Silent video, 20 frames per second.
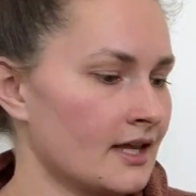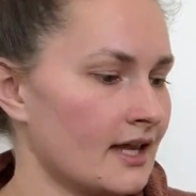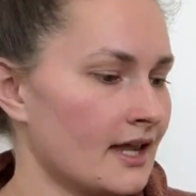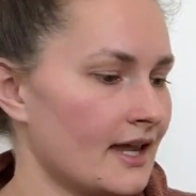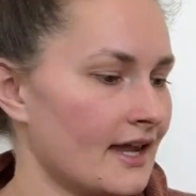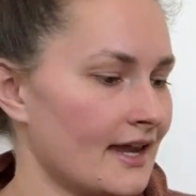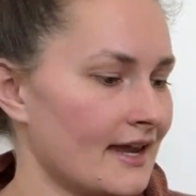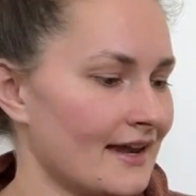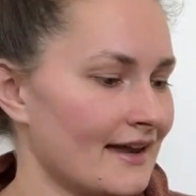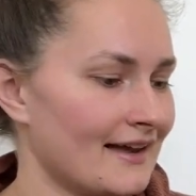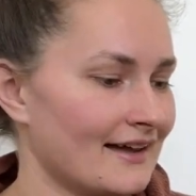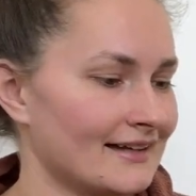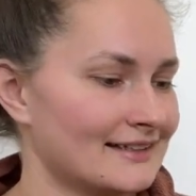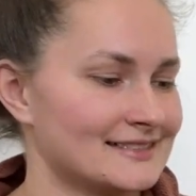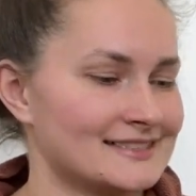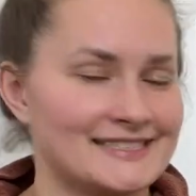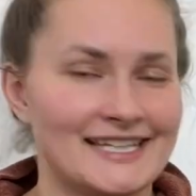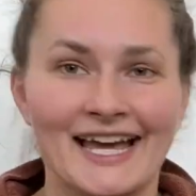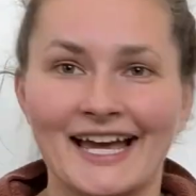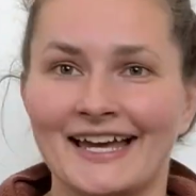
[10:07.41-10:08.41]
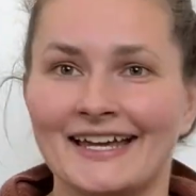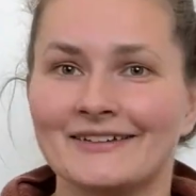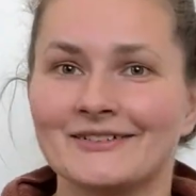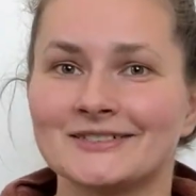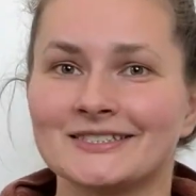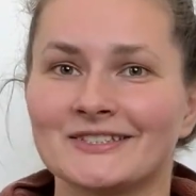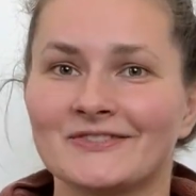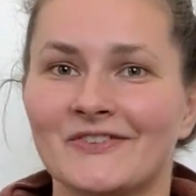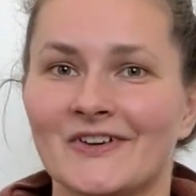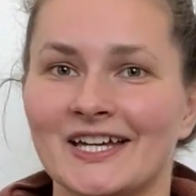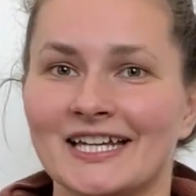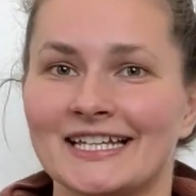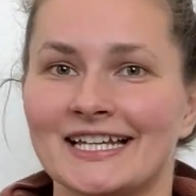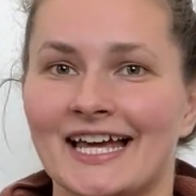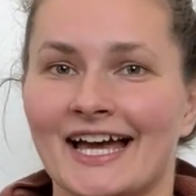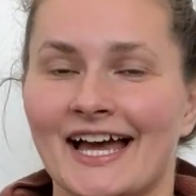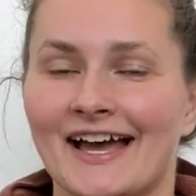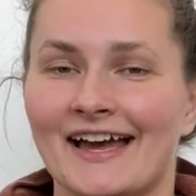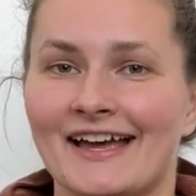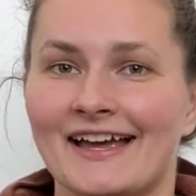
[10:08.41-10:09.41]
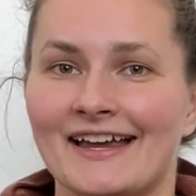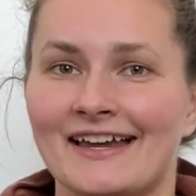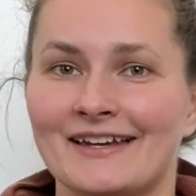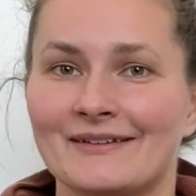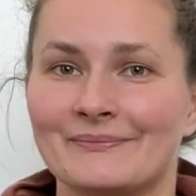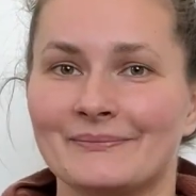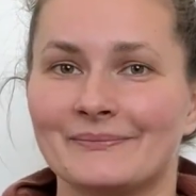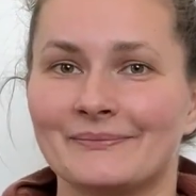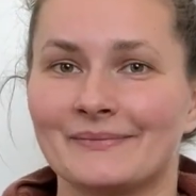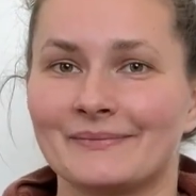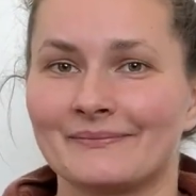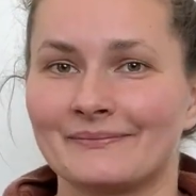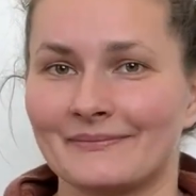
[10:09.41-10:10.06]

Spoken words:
And yeah, it was fun. I'm